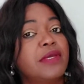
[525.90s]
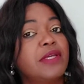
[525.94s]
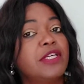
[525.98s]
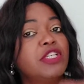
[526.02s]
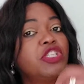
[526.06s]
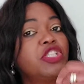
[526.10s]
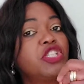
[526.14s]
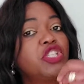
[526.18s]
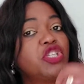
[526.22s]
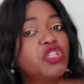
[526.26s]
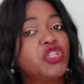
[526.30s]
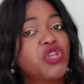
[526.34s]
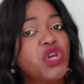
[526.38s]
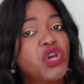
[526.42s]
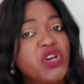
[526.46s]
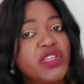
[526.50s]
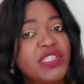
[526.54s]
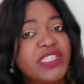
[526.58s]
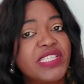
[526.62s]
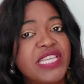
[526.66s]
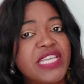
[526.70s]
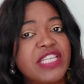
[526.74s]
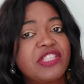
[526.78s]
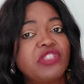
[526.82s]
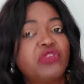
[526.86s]
She
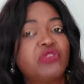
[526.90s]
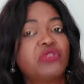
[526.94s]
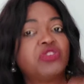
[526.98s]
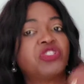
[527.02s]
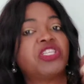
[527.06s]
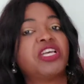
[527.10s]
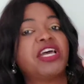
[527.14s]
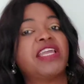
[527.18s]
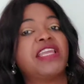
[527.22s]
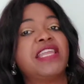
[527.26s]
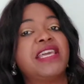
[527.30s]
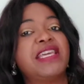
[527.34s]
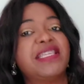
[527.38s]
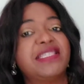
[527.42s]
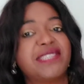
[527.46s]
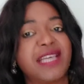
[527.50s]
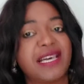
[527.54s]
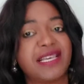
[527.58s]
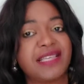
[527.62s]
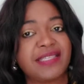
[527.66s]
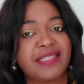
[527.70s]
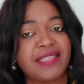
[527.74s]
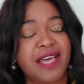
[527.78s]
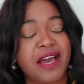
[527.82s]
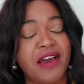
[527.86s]
used it to challenge
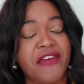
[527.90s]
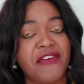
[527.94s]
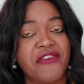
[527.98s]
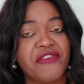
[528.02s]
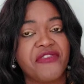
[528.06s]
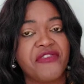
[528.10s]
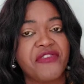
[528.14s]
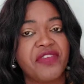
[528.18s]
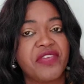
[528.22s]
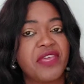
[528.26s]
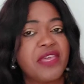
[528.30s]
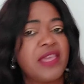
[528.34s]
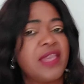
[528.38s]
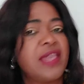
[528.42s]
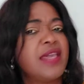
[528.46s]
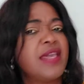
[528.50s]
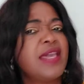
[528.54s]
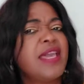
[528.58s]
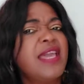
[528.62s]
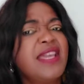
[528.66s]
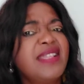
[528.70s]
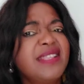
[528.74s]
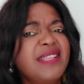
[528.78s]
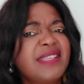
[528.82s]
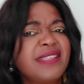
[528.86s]
herself
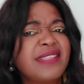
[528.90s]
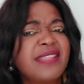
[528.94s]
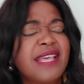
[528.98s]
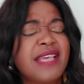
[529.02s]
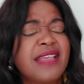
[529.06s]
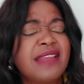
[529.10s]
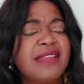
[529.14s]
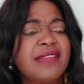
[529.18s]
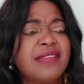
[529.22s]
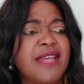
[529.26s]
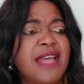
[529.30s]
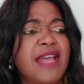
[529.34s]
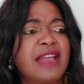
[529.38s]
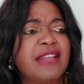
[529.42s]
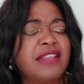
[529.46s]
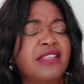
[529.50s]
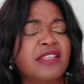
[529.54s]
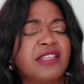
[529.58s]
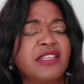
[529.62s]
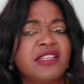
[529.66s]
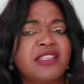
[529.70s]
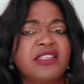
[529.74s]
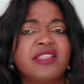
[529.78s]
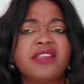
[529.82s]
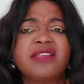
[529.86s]
in the sense that
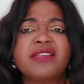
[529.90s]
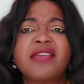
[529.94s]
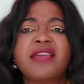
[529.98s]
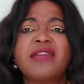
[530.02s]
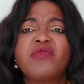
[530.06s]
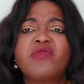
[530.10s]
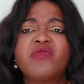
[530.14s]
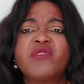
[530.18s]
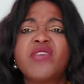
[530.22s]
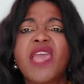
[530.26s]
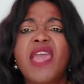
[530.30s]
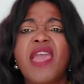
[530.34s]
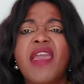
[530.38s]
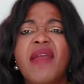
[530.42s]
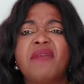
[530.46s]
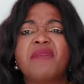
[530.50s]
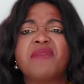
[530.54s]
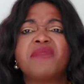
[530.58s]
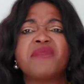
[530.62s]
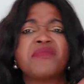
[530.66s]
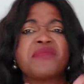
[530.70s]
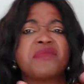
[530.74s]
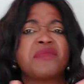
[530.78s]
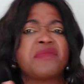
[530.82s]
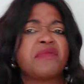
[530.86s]
she said, yeah,
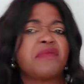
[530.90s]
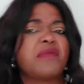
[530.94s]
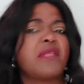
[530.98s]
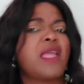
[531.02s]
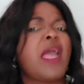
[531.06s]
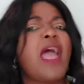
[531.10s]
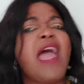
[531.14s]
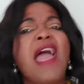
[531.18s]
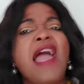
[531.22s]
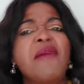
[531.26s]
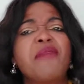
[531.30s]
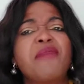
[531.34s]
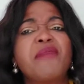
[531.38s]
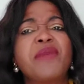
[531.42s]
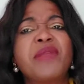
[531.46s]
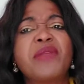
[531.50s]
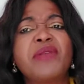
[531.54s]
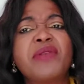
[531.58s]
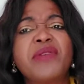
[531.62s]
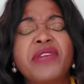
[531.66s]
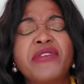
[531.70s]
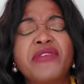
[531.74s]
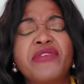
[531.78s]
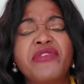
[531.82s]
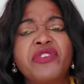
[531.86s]
I've been
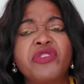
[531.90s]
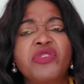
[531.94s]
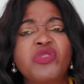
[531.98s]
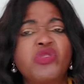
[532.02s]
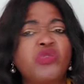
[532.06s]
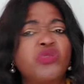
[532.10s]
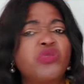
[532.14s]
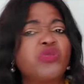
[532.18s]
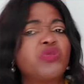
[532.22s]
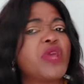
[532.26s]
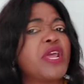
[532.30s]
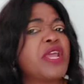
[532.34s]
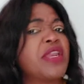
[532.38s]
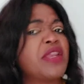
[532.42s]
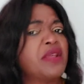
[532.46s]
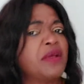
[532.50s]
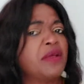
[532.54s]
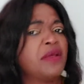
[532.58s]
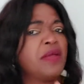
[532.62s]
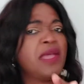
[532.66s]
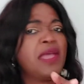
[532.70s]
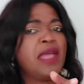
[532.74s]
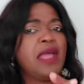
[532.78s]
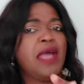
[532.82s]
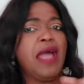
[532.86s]
looking for children.
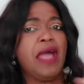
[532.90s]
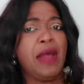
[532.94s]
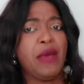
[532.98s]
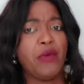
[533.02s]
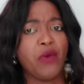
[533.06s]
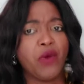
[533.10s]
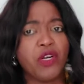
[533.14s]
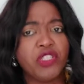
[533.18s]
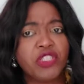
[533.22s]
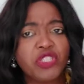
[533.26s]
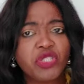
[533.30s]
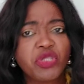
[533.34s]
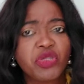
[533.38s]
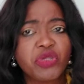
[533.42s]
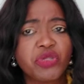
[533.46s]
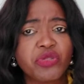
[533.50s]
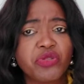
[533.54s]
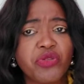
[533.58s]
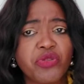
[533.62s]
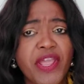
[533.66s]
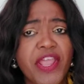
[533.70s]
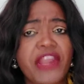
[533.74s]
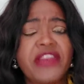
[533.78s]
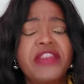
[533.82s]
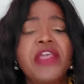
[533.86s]
I want
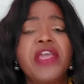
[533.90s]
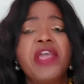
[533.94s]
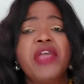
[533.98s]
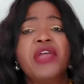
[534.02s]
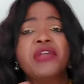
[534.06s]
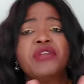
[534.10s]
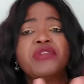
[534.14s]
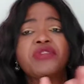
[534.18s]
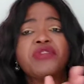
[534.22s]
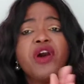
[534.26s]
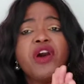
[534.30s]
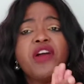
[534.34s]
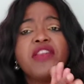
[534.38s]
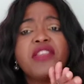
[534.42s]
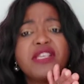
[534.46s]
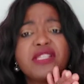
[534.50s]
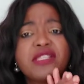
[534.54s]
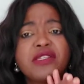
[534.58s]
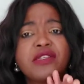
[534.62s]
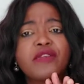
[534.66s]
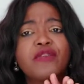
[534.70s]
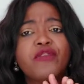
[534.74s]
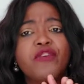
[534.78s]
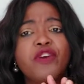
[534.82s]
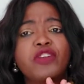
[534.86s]
children. None
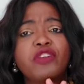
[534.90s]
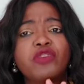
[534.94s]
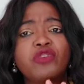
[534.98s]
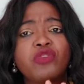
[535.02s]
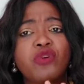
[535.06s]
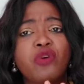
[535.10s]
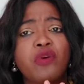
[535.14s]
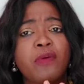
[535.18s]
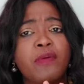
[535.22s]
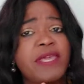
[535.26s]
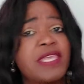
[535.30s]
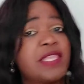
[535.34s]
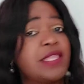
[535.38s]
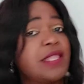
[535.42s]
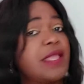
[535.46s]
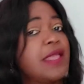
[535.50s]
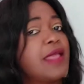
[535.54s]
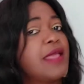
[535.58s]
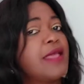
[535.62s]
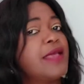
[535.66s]
is forthcoming.